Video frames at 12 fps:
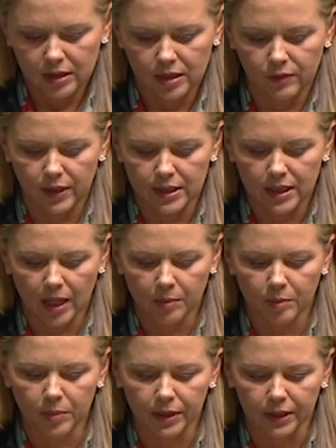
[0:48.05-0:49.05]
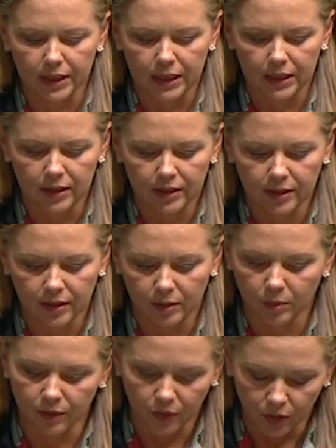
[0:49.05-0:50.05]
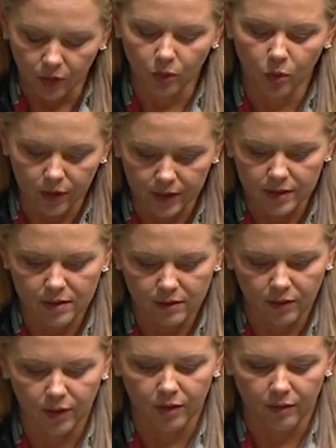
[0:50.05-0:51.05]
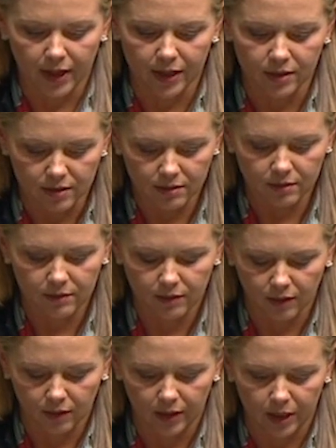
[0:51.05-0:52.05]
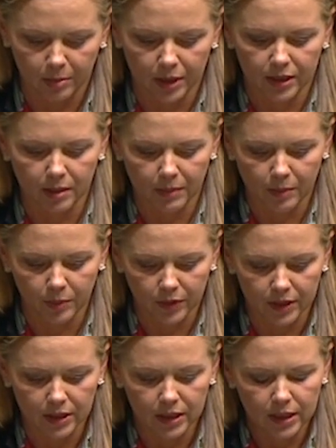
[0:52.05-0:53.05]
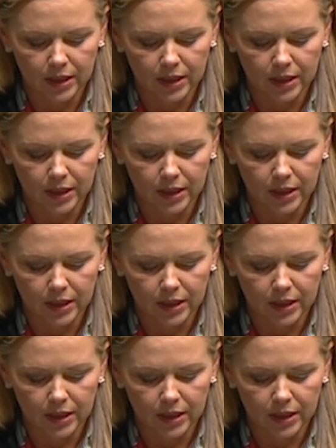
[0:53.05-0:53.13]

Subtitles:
defence capability, and we've heard AUKUS thrown around us, though Labor had come up with it,